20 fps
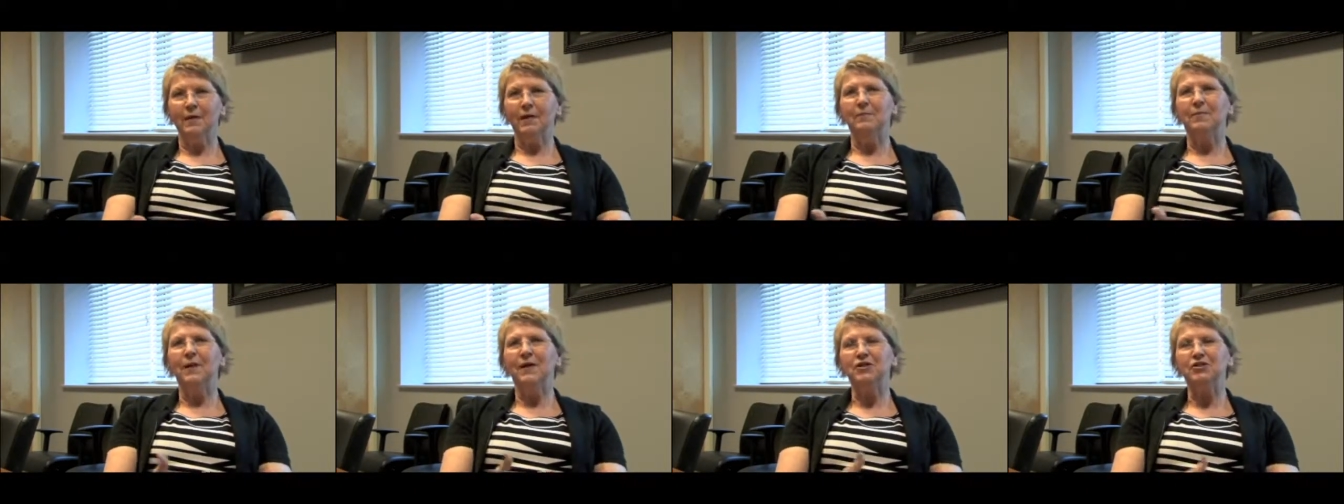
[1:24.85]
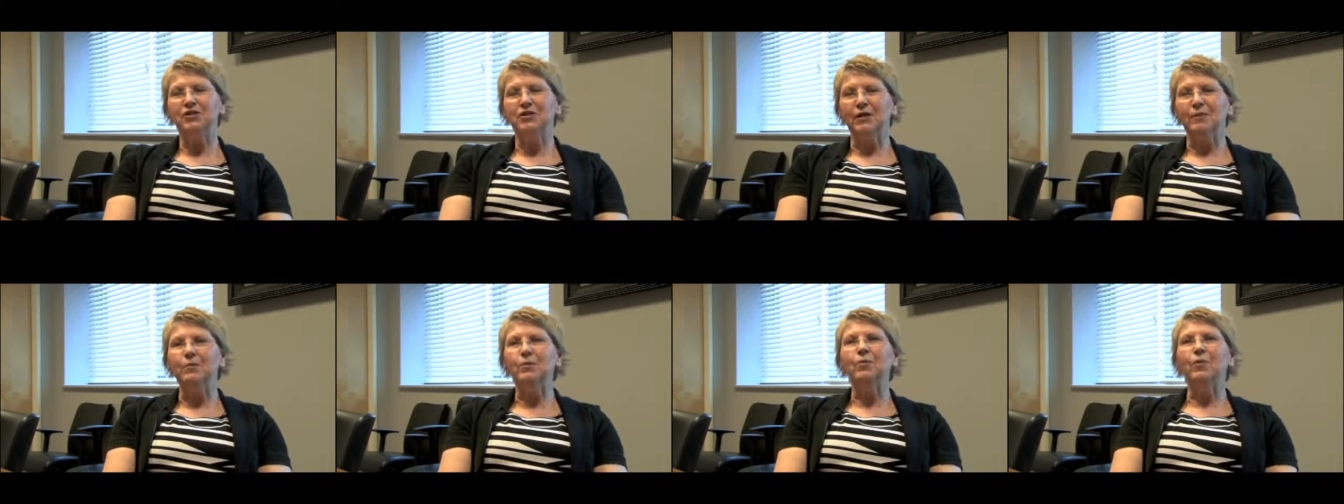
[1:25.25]
my
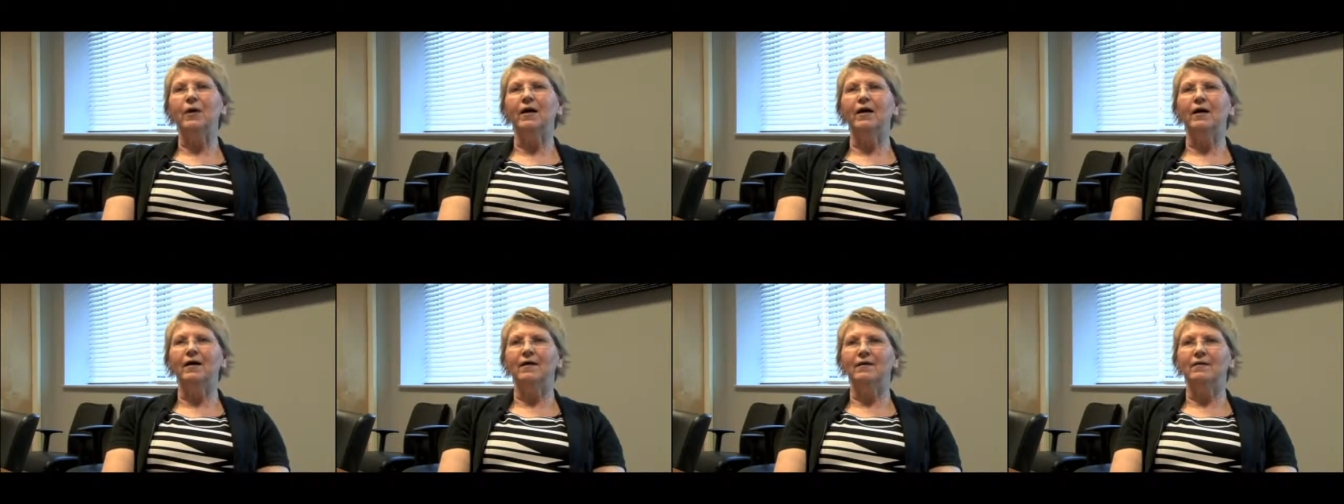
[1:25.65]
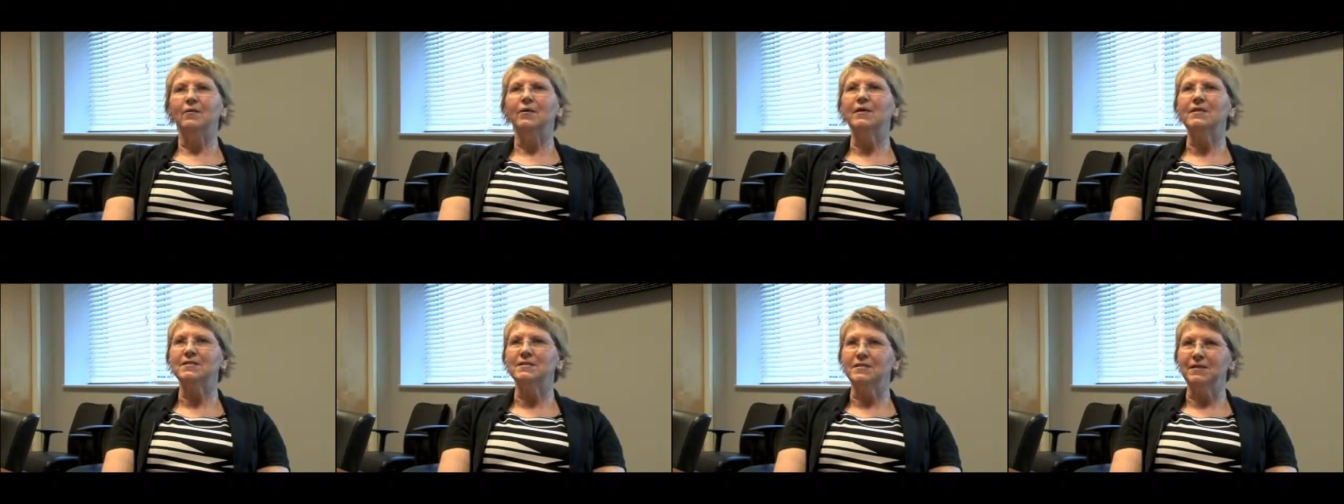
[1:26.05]
patient number one
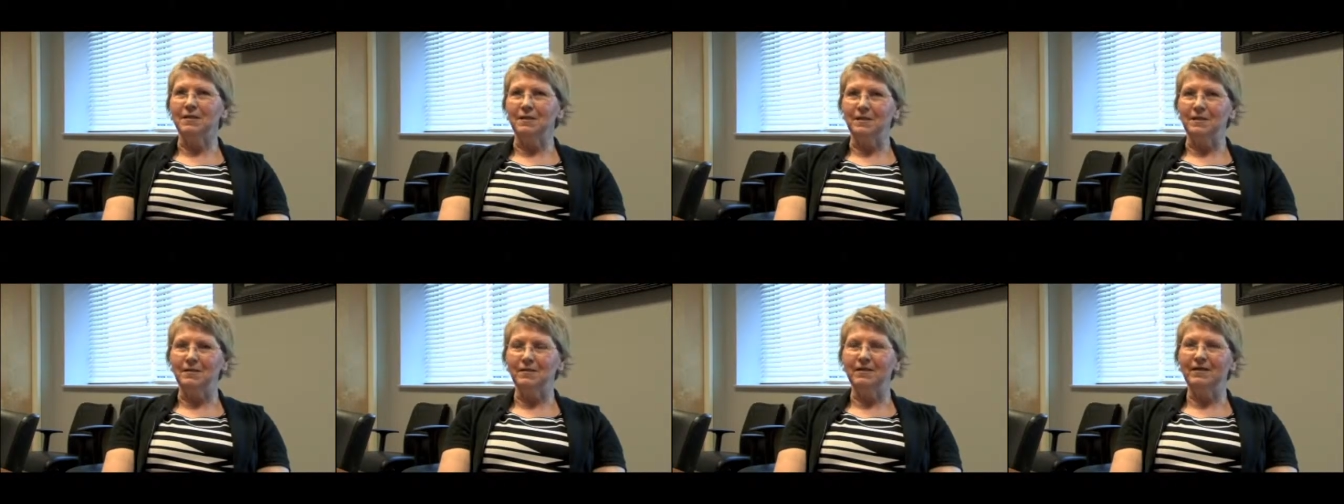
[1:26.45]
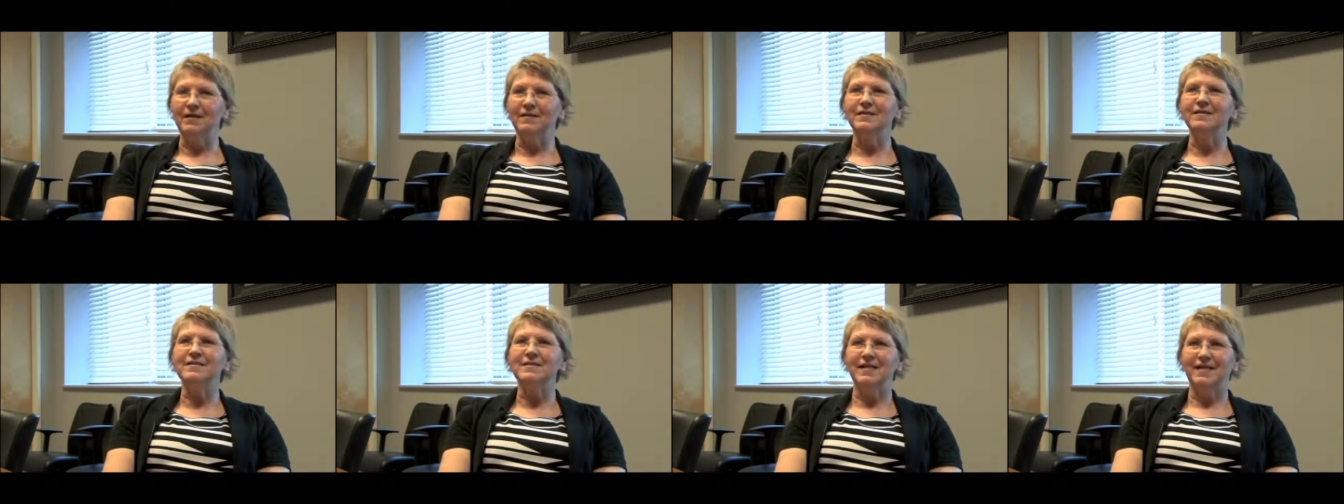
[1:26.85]
is still
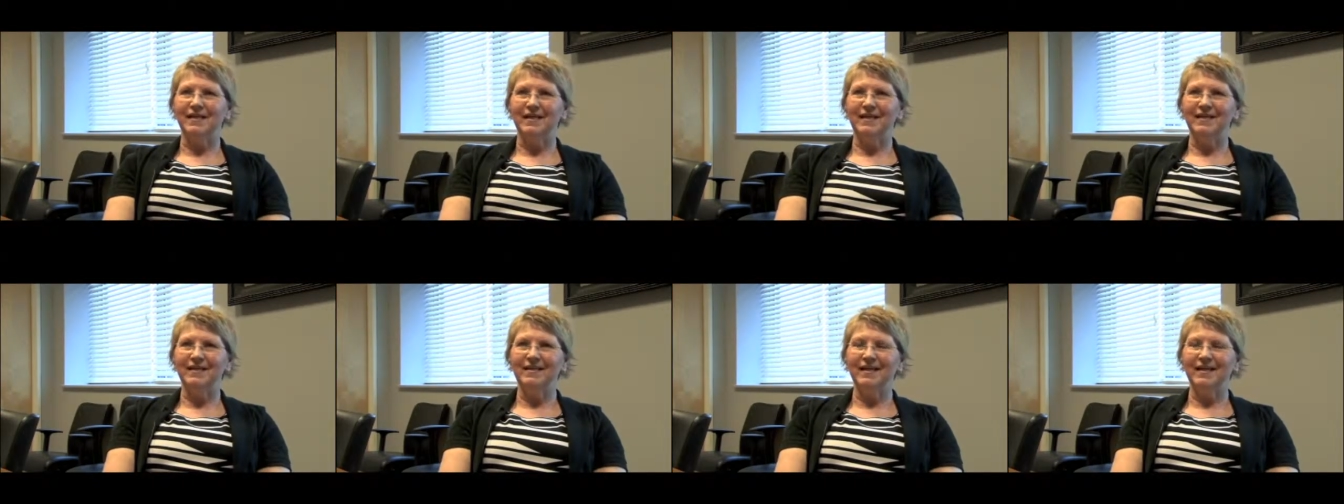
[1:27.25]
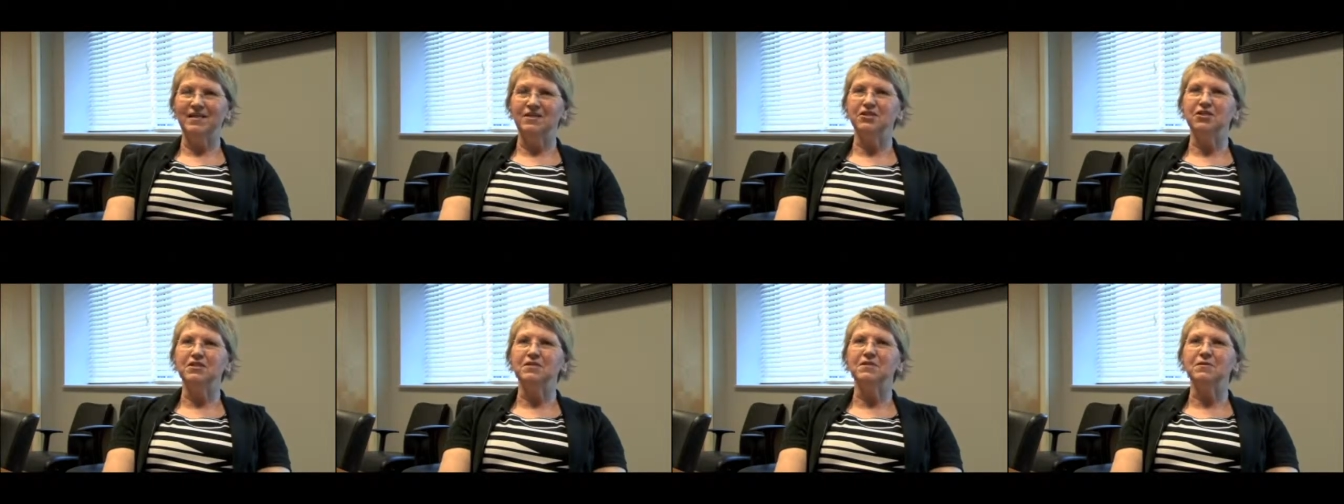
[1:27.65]
in the study,
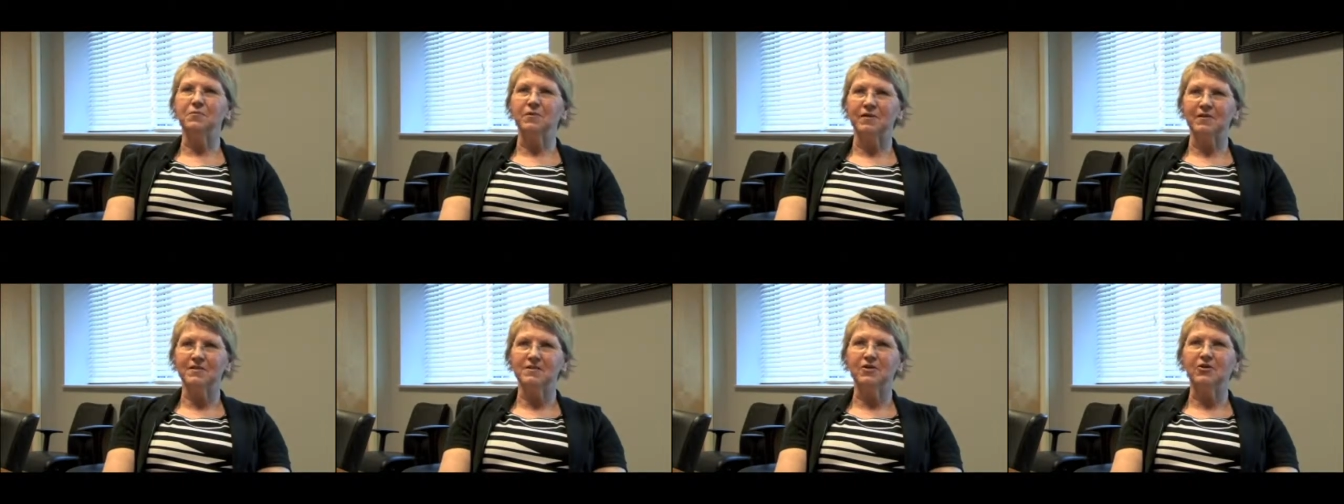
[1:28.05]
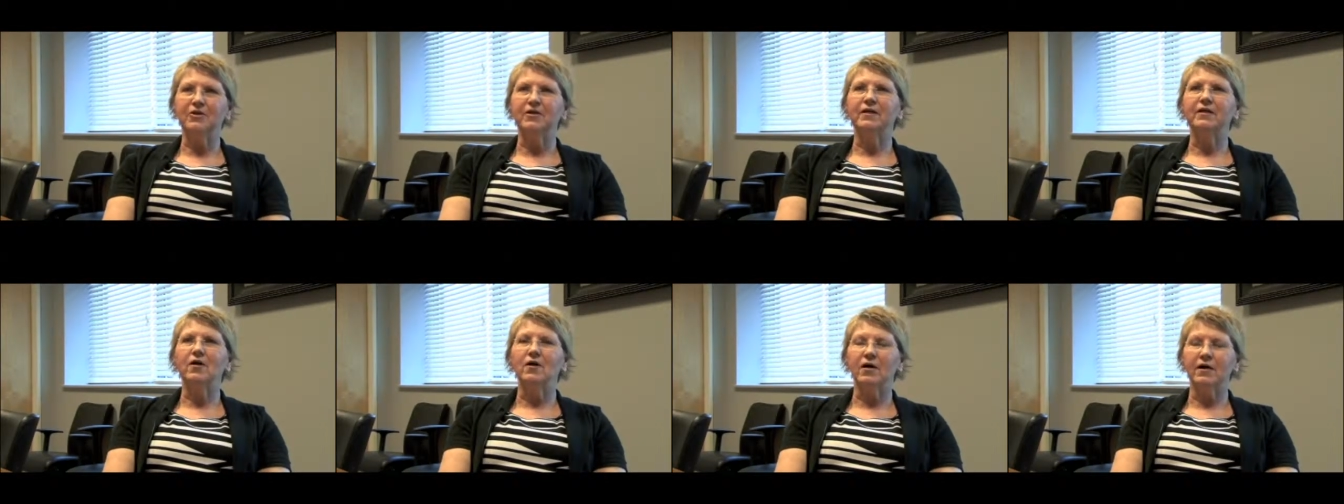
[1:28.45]
and she's the one that
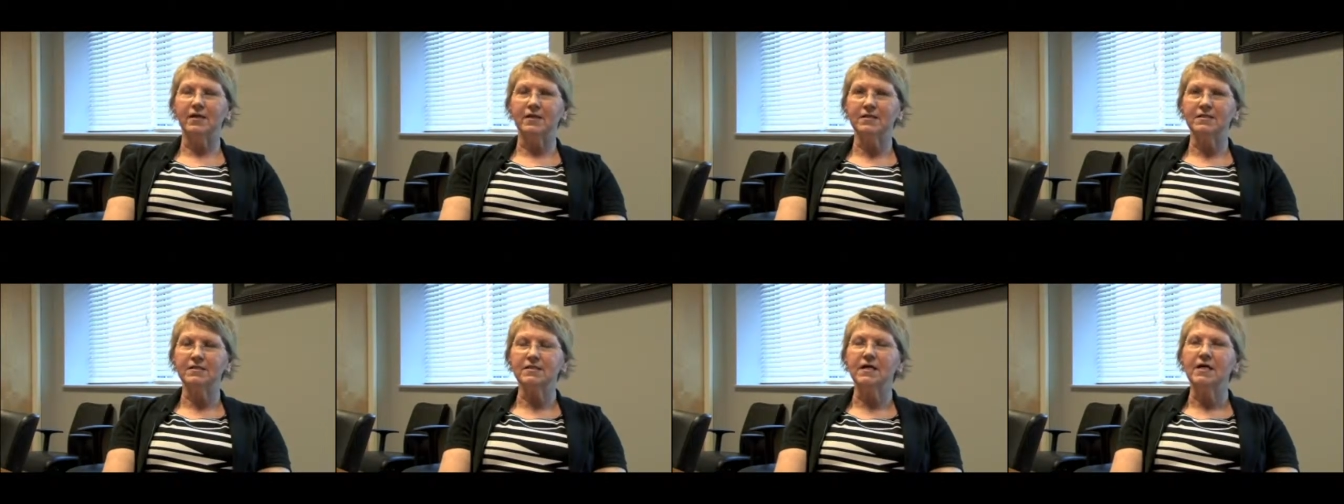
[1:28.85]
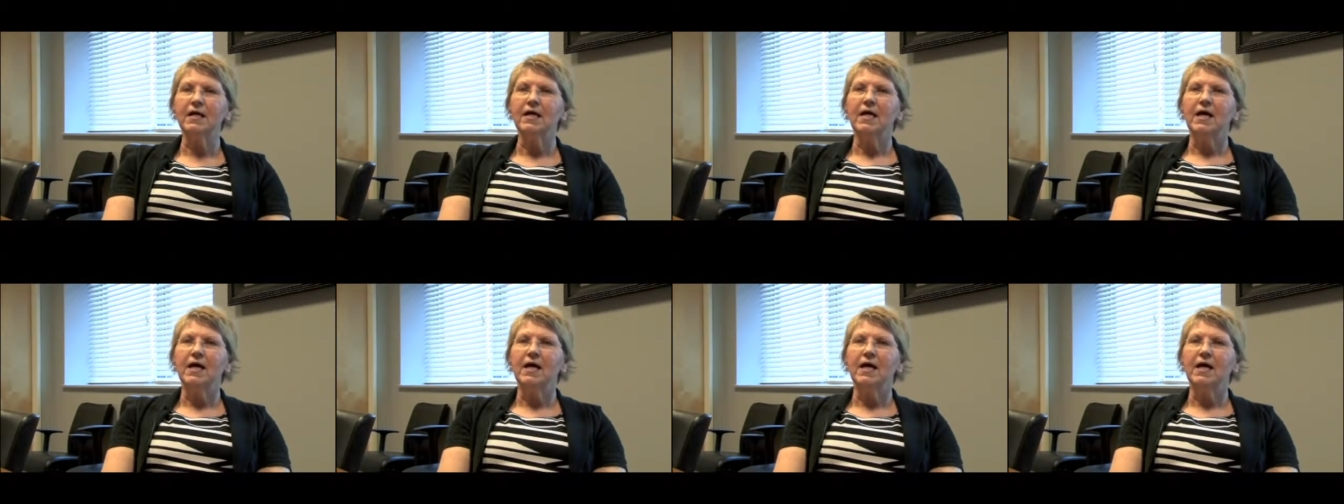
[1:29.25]
started in August,